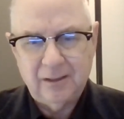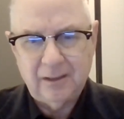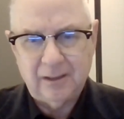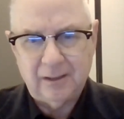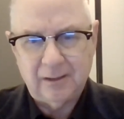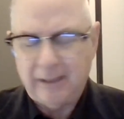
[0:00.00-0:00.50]

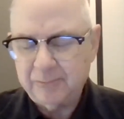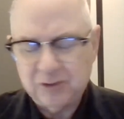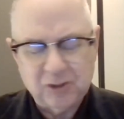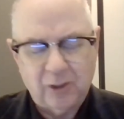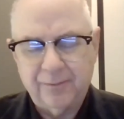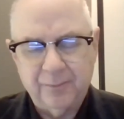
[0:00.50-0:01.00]

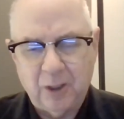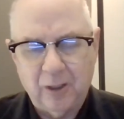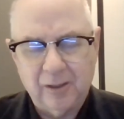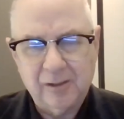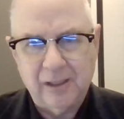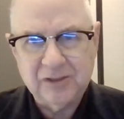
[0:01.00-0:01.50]
from the
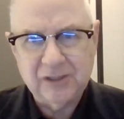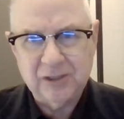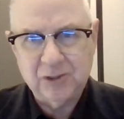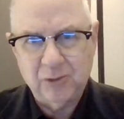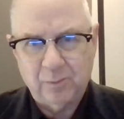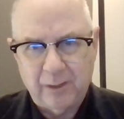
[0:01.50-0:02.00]
article I sent
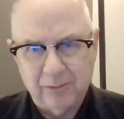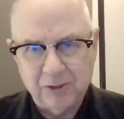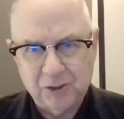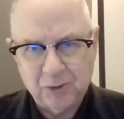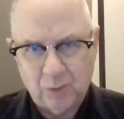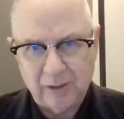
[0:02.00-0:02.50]
you
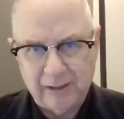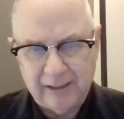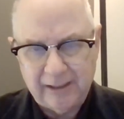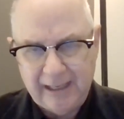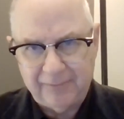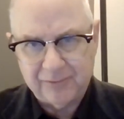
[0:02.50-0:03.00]
published shortly
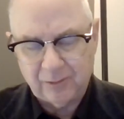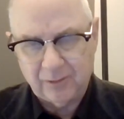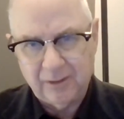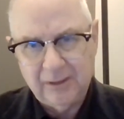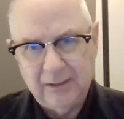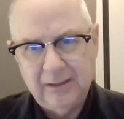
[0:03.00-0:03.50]

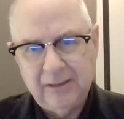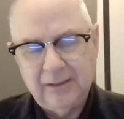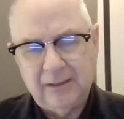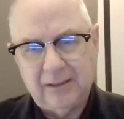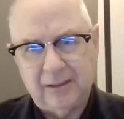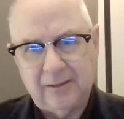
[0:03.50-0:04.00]
after
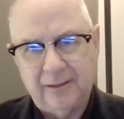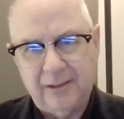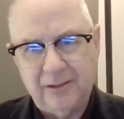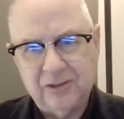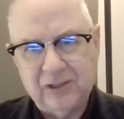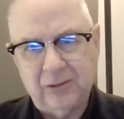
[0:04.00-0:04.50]

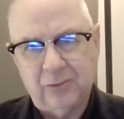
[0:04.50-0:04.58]
the St.